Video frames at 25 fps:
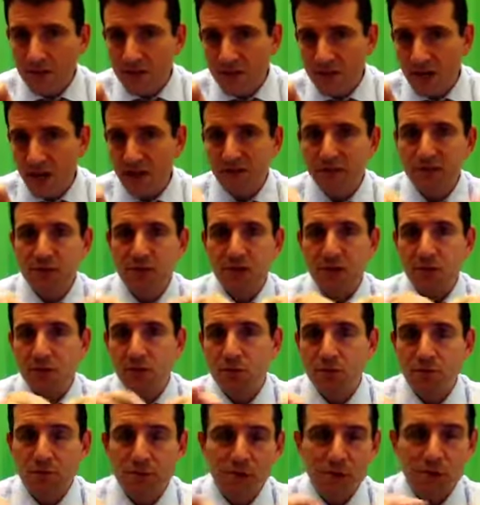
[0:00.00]
sovereignty,
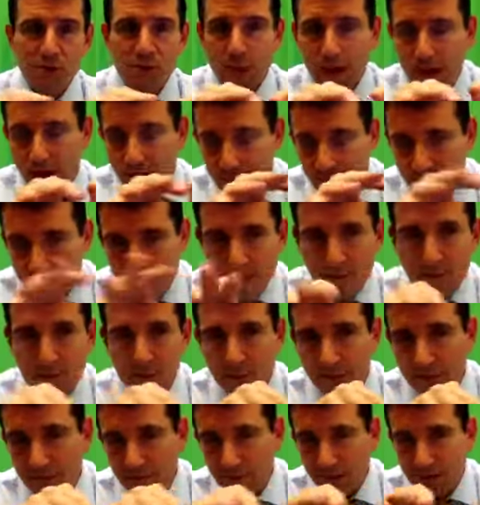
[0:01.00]
you may remember
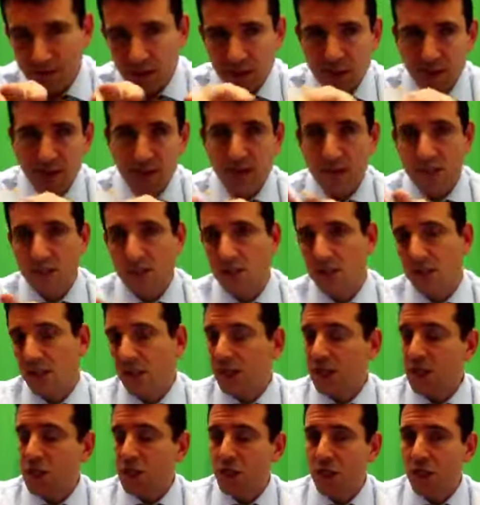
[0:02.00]
me from such
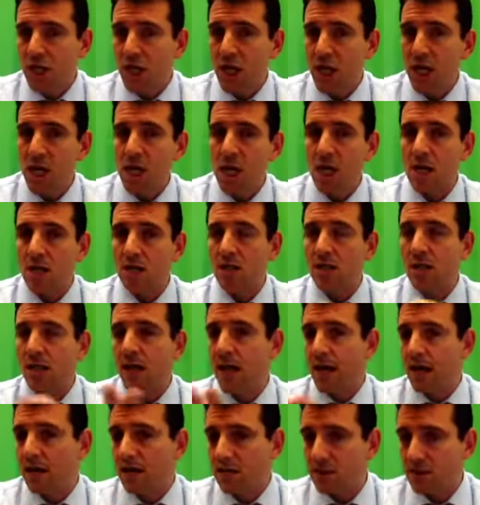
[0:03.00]
legislation as
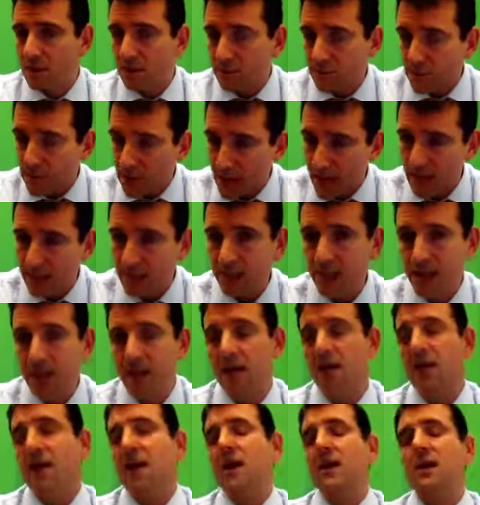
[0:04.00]
Kansas-Nebraska
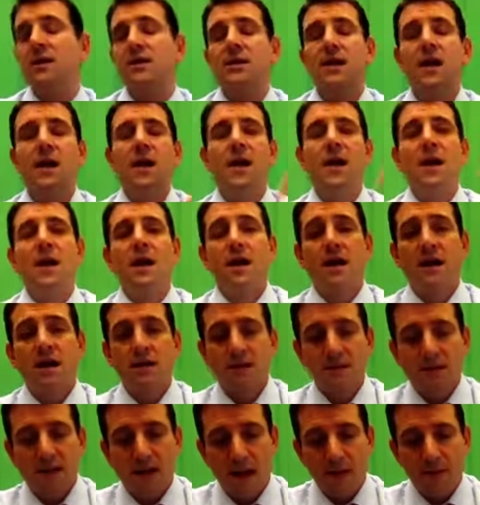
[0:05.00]
Act,
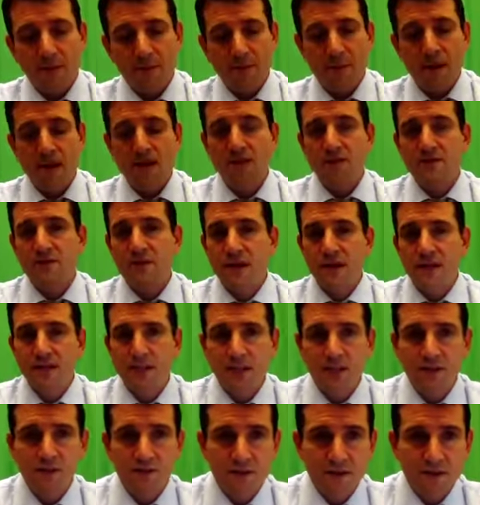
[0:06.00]
as Compromise of
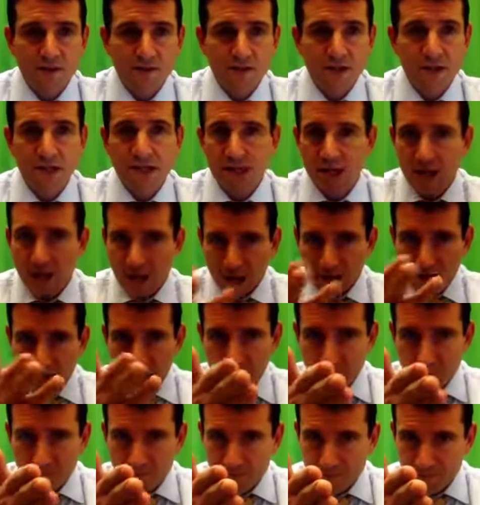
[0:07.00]
1850.
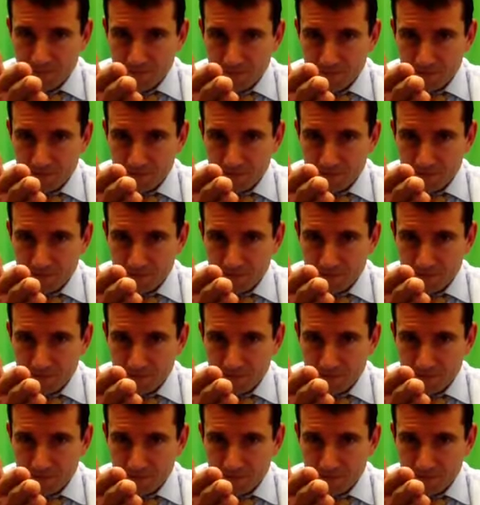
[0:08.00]
I'm